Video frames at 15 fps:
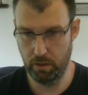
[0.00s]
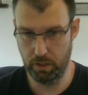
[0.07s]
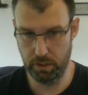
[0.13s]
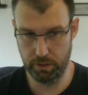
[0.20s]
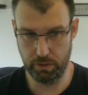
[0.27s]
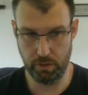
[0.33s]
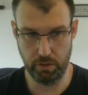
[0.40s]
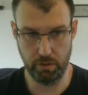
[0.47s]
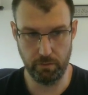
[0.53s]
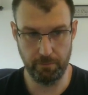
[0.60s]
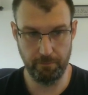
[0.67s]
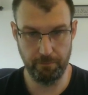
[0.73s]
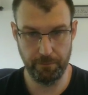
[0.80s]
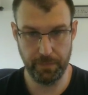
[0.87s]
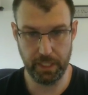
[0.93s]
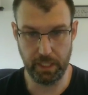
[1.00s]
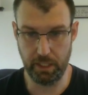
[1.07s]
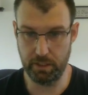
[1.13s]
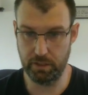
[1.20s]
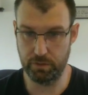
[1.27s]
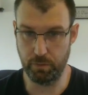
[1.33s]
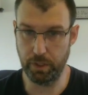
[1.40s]
So
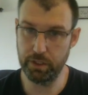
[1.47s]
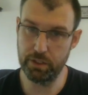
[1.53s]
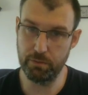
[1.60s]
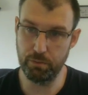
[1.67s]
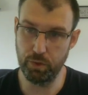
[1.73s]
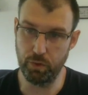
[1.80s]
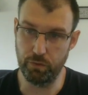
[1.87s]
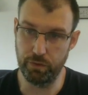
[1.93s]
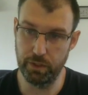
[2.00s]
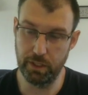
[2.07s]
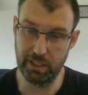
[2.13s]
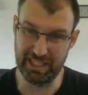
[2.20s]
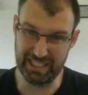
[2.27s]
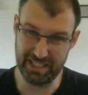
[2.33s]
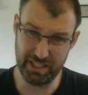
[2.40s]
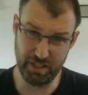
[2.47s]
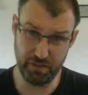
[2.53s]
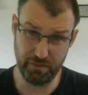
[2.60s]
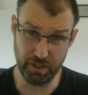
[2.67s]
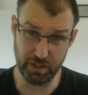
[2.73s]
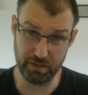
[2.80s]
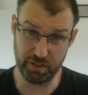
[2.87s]
it is white to move. Let's see
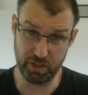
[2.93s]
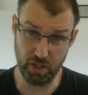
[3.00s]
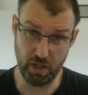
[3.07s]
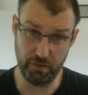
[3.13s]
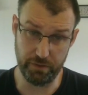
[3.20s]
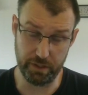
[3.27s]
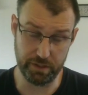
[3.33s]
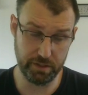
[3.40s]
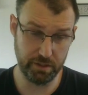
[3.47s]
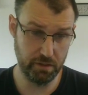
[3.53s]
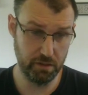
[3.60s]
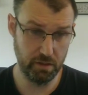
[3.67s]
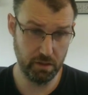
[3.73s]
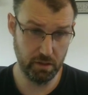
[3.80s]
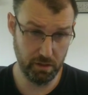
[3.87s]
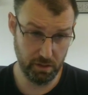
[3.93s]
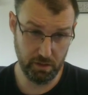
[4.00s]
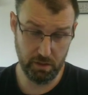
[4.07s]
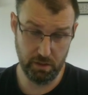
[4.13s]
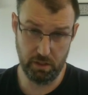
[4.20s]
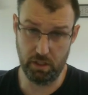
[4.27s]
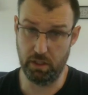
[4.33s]
if you can solve it.
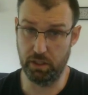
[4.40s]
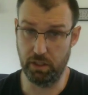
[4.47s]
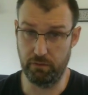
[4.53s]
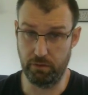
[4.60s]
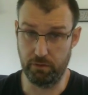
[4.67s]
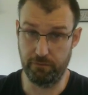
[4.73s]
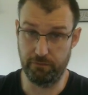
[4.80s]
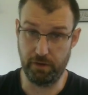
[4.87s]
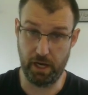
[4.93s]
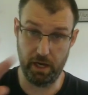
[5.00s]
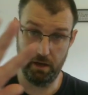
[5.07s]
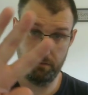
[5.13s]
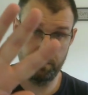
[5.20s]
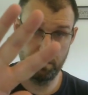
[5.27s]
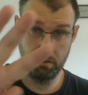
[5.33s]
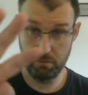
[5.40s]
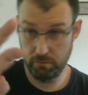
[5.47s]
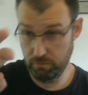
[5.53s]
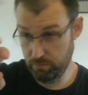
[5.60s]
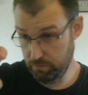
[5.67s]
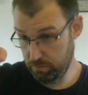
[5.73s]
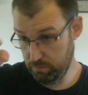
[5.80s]
I'll give you 5,
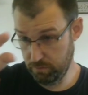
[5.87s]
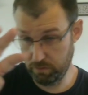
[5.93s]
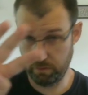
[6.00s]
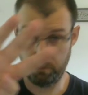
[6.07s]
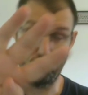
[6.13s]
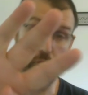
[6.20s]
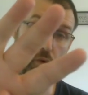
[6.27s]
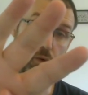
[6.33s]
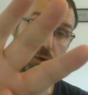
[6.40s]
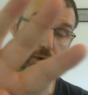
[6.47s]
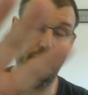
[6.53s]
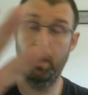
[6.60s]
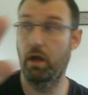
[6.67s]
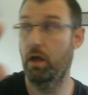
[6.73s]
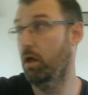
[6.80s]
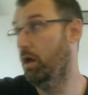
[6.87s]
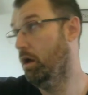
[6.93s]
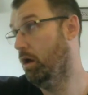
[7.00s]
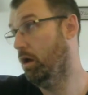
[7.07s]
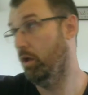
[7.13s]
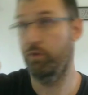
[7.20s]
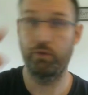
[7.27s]
4,
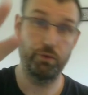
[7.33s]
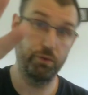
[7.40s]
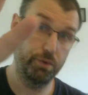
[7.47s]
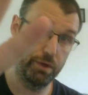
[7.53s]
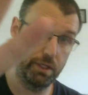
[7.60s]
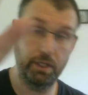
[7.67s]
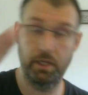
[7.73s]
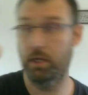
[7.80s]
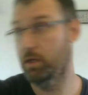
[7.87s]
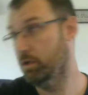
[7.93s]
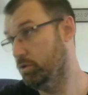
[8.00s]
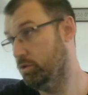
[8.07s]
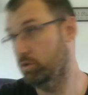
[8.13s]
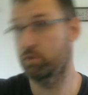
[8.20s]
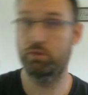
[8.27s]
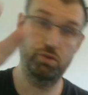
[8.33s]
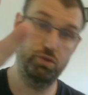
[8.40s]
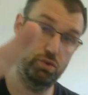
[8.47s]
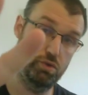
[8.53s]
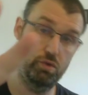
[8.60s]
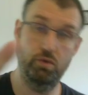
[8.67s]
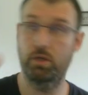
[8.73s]
3,
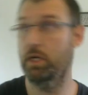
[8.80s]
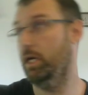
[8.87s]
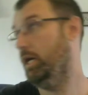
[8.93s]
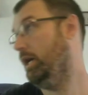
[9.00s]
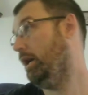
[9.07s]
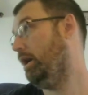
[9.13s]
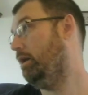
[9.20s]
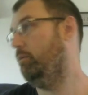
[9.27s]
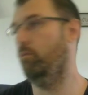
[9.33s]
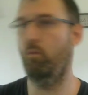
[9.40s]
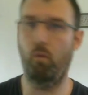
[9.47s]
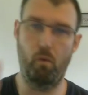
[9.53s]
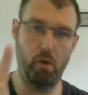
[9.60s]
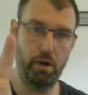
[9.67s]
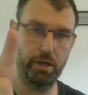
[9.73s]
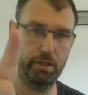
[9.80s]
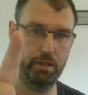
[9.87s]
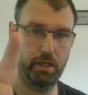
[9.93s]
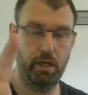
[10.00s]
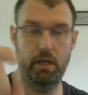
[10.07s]
2, and 1.